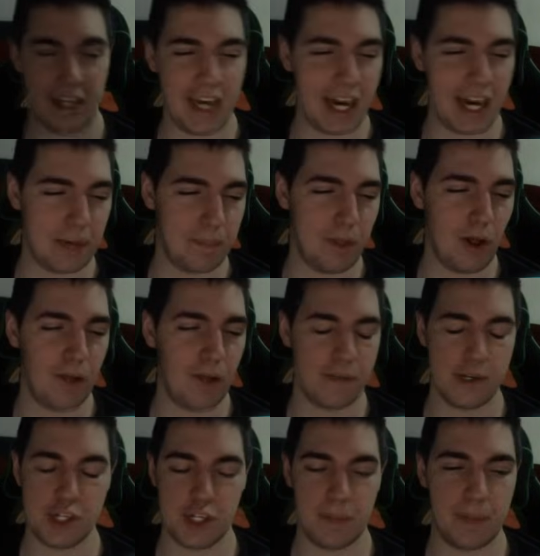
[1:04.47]
Cannonball
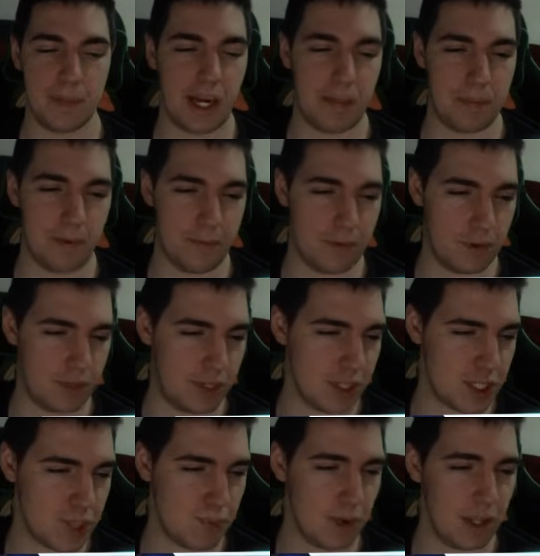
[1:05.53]
version, but I prefer
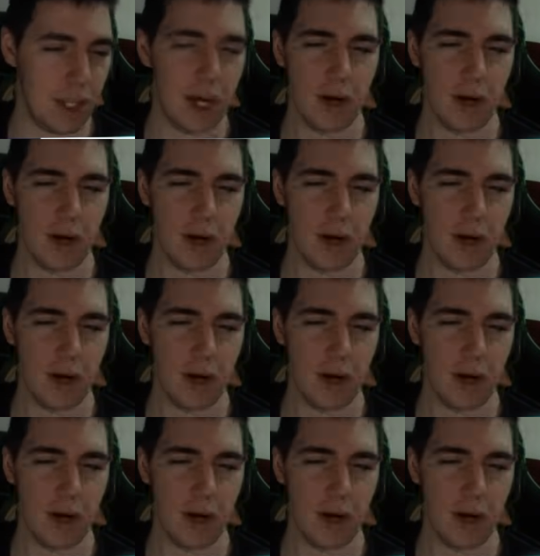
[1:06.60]
this one.